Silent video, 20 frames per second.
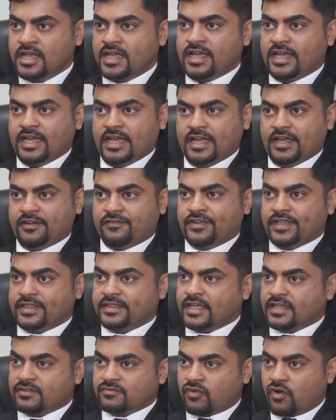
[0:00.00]
with the
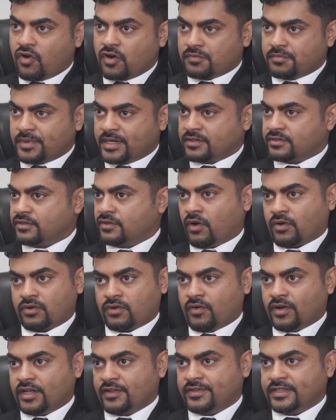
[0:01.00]
involvement not
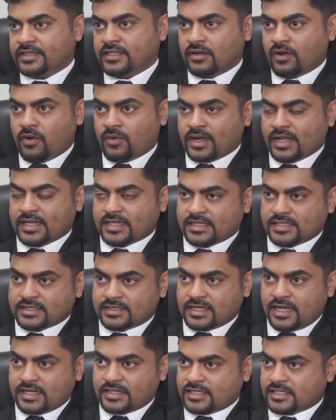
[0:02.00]
only with the local
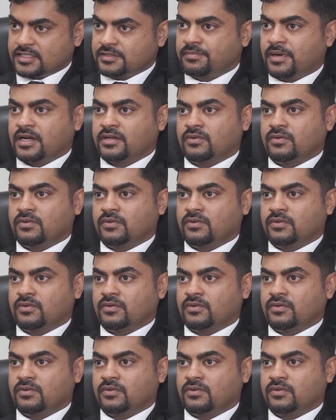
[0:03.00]
consultants but